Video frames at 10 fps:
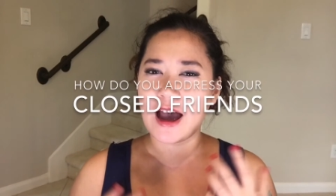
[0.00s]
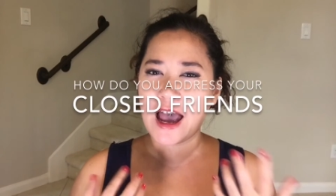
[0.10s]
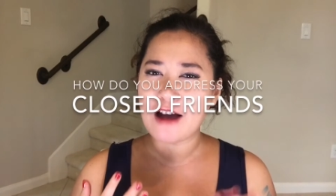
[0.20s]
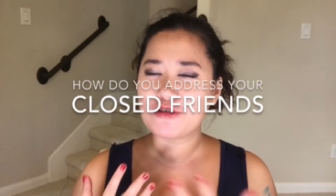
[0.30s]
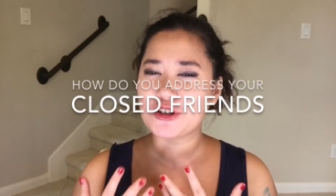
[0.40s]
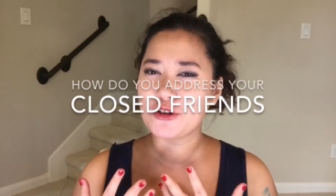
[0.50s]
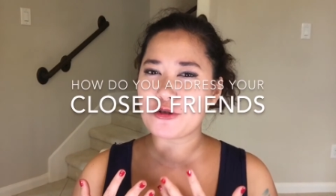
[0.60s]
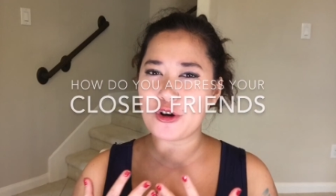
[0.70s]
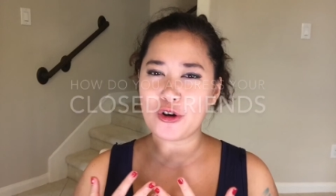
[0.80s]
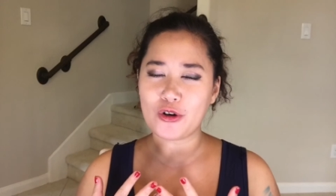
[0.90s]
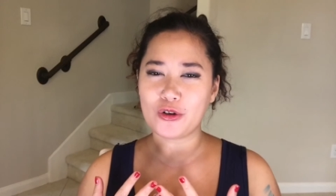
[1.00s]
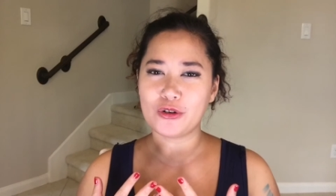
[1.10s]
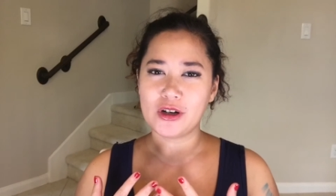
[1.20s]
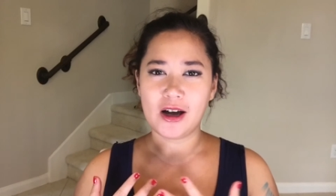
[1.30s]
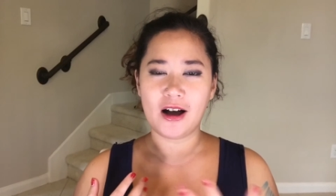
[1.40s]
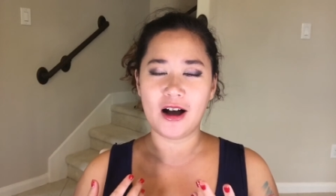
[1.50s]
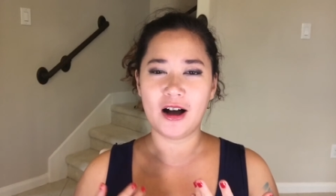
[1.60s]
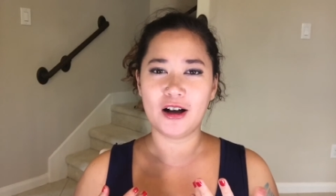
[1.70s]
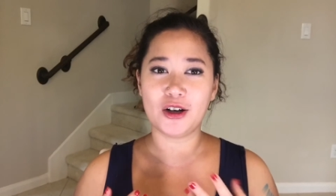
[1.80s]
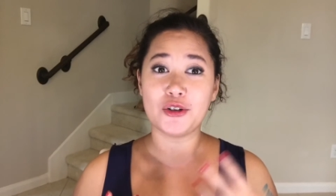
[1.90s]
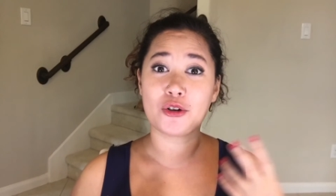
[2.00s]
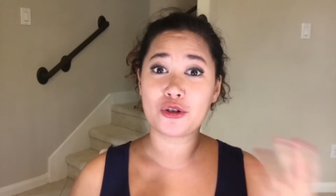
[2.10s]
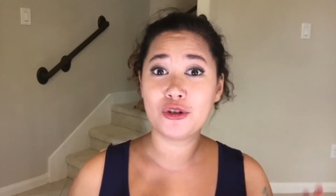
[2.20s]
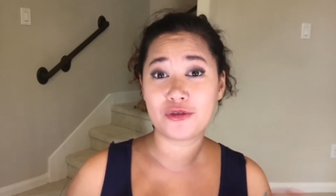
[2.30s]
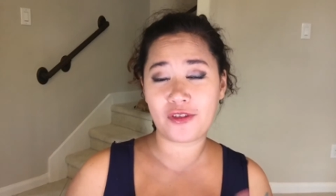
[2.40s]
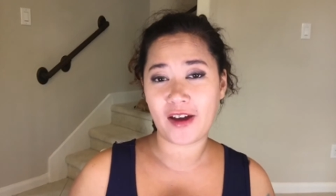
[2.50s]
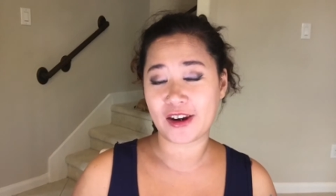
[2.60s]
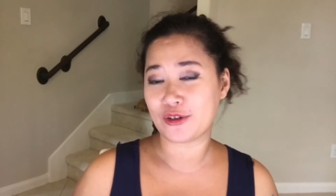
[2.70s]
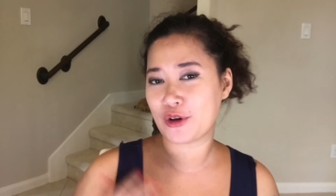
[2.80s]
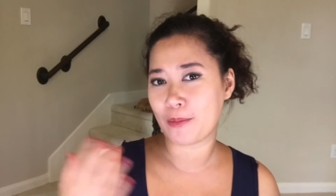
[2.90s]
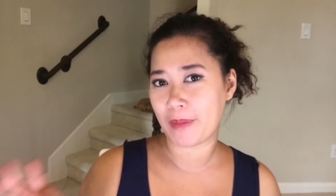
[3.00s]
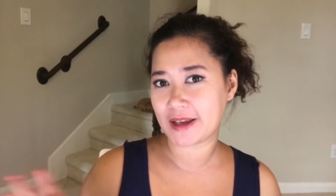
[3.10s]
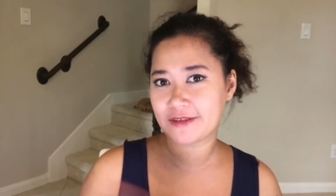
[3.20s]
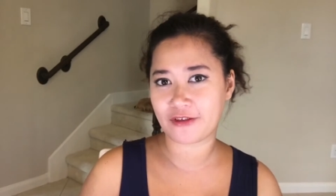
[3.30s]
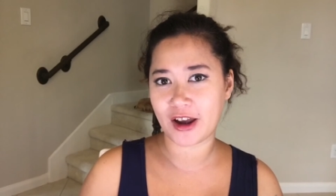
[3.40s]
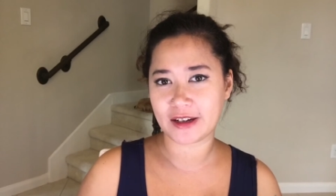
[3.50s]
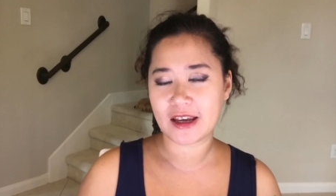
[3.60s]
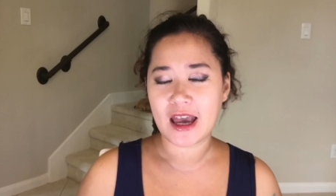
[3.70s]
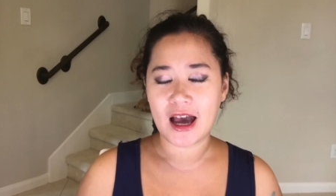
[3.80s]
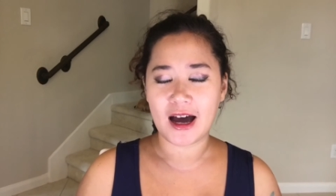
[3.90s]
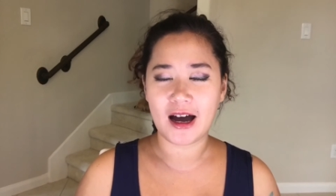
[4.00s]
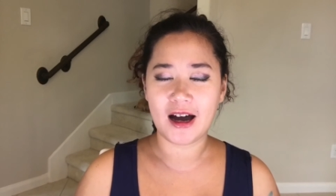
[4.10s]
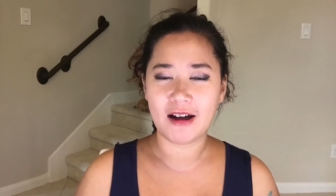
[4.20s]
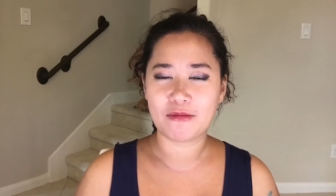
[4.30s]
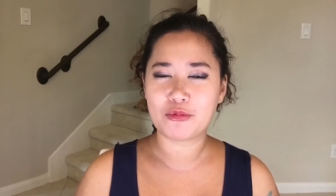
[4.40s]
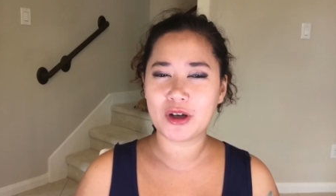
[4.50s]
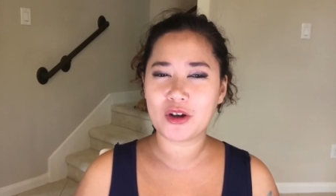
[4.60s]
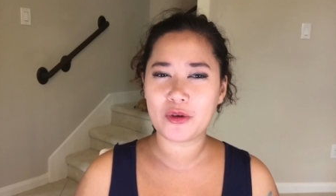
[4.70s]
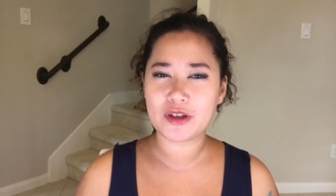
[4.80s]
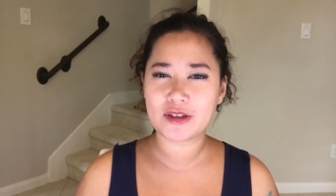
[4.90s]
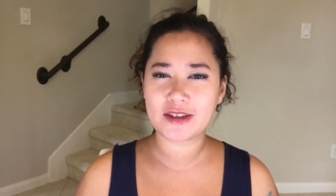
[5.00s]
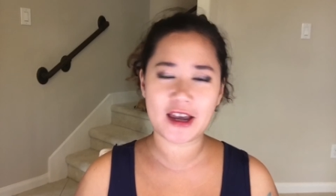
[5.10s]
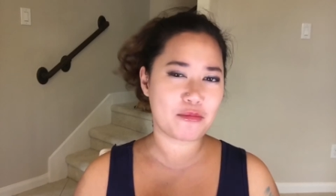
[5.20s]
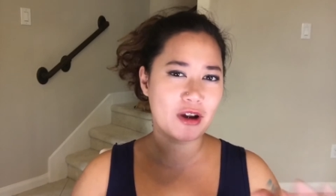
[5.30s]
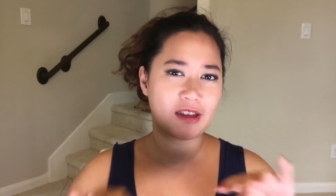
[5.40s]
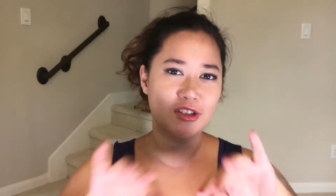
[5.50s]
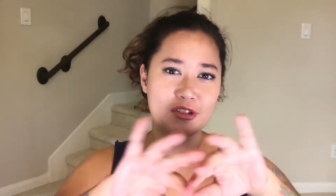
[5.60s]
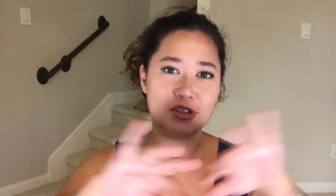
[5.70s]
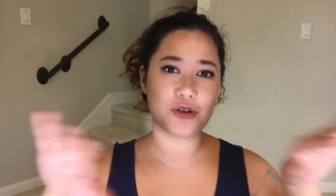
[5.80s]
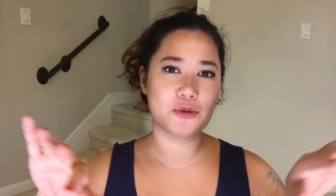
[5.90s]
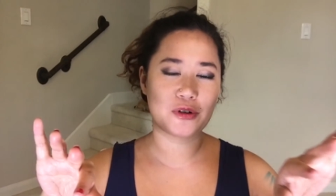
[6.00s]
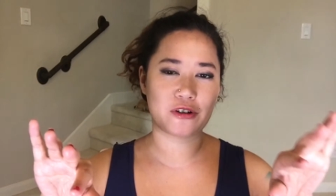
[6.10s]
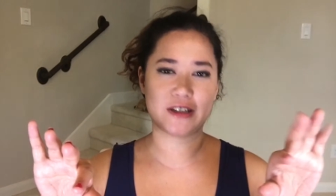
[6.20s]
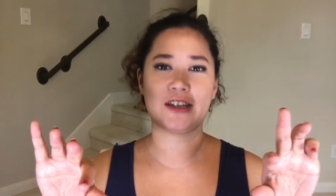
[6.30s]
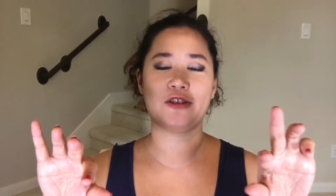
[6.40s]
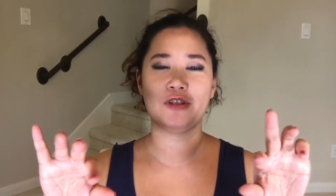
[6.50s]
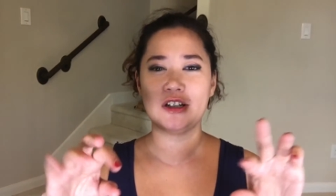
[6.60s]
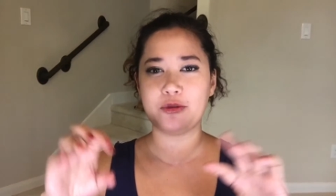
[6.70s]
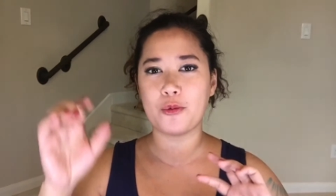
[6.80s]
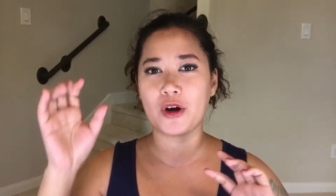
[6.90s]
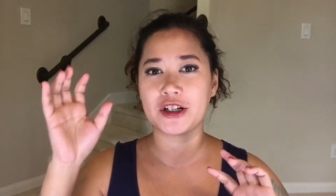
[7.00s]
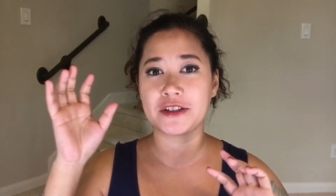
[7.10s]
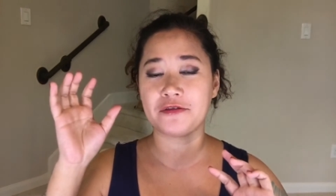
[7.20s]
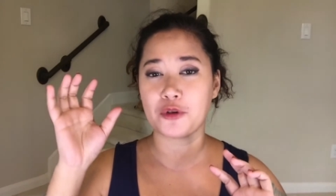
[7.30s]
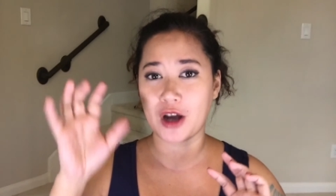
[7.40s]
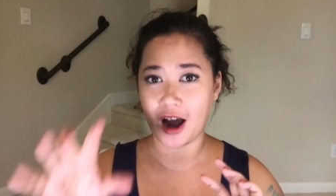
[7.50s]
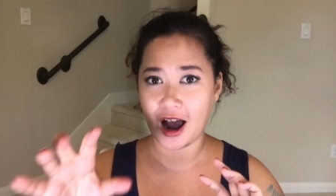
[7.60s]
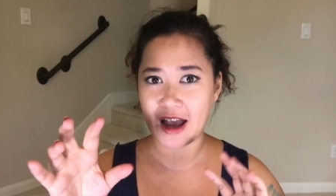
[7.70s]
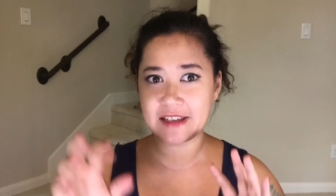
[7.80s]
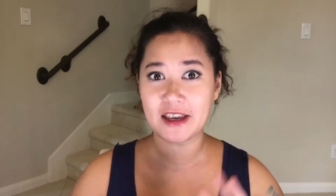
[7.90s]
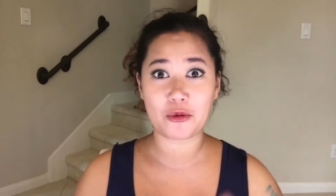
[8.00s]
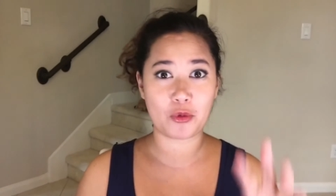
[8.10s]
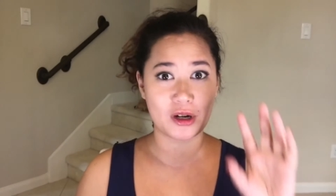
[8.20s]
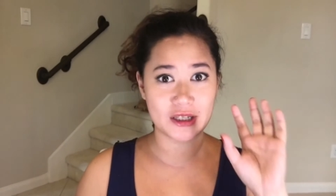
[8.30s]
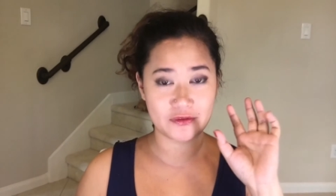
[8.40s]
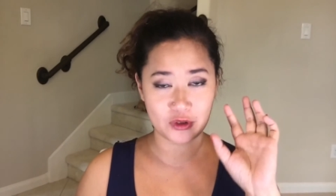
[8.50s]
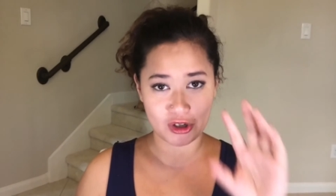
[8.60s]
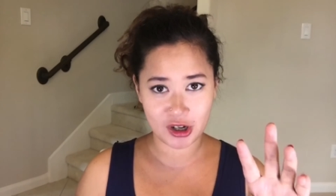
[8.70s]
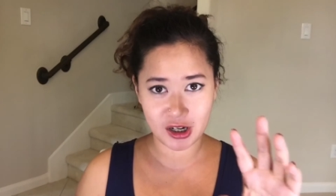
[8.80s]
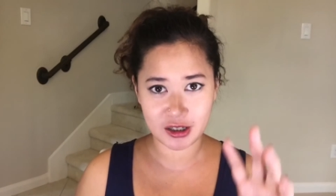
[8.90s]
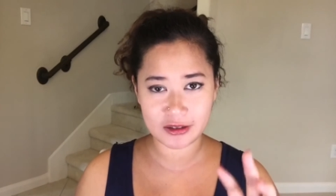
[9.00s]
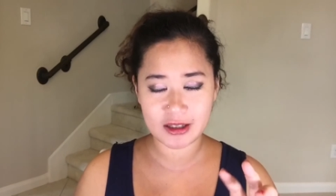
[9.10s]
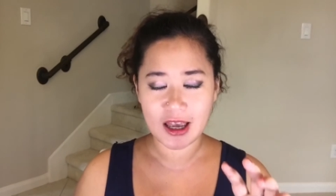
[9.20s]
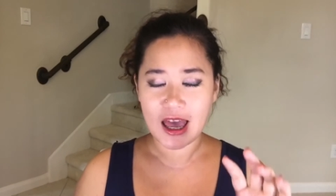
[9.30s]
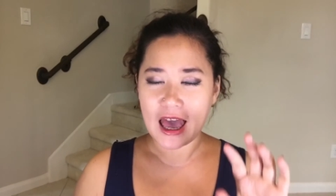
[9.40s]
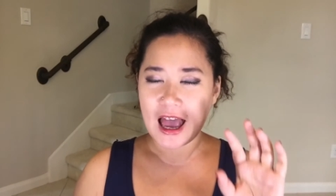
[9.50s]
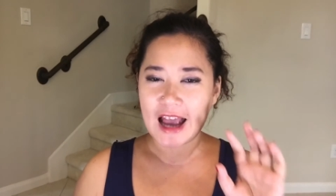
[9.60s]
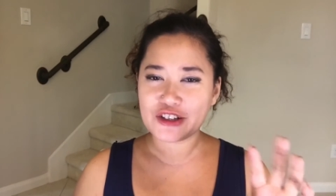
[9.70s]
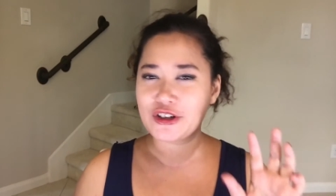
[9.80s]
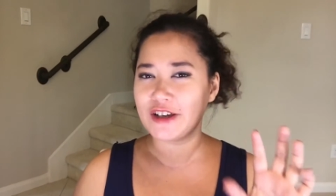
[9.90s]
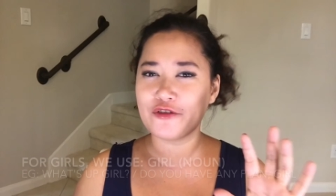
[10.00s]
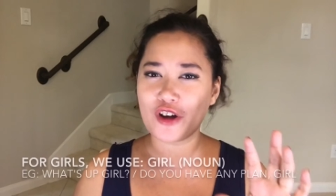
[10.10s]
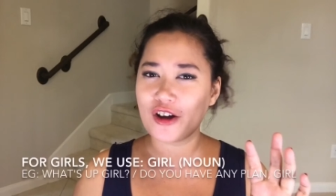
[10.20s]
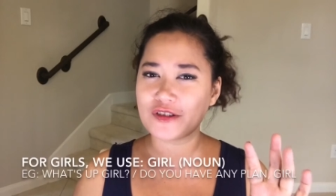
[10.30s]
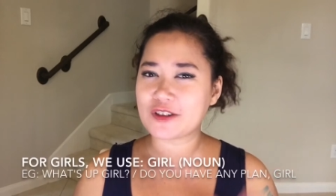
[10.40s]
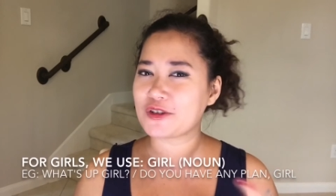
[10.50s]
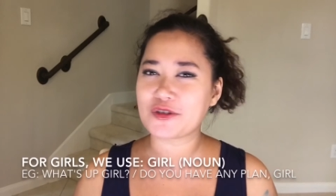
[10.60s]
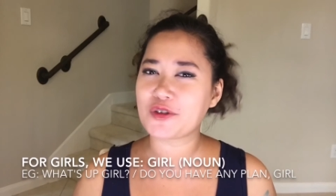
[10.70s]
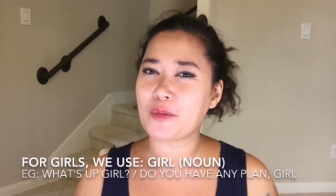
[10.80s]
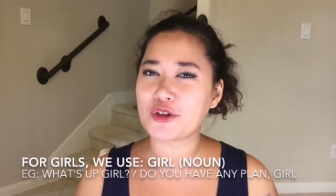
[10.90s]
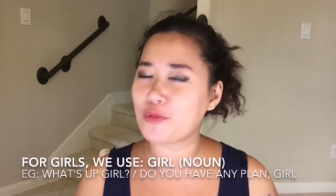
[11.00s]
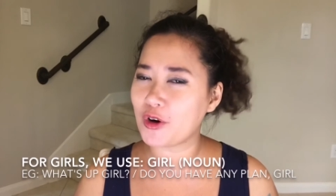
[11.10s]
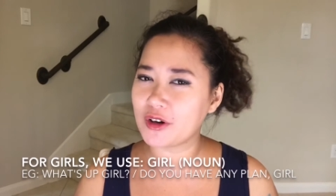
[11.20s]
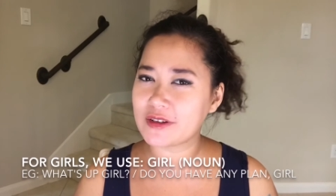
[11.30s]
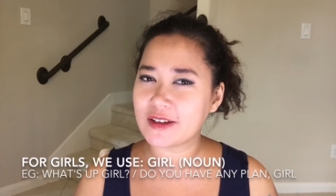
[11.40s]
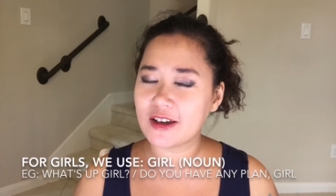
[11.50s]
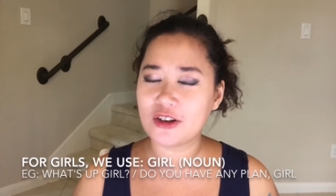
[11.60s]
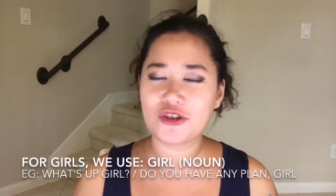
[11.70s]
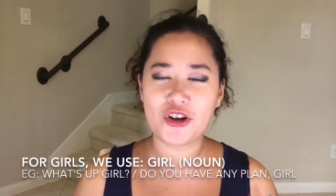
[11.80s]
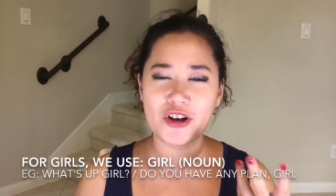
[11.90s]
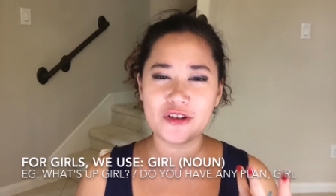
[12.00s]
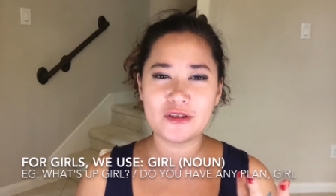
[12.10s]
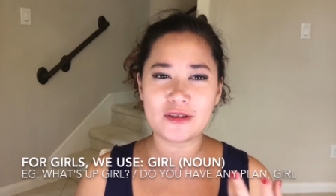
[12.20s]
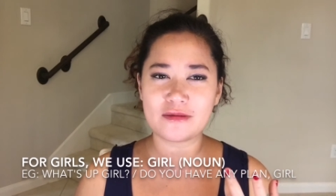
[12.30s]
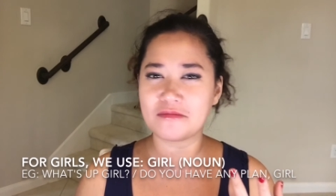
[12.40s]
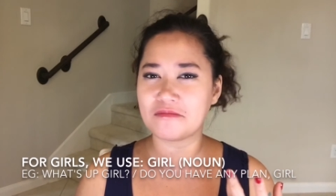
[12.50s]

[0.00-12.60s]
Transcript: How do you call uh, your good friend or your best friend? Uh, we're going to separate into two criteria. One is for guys and one is for girls. Actually for girls it's not so much words. Girls,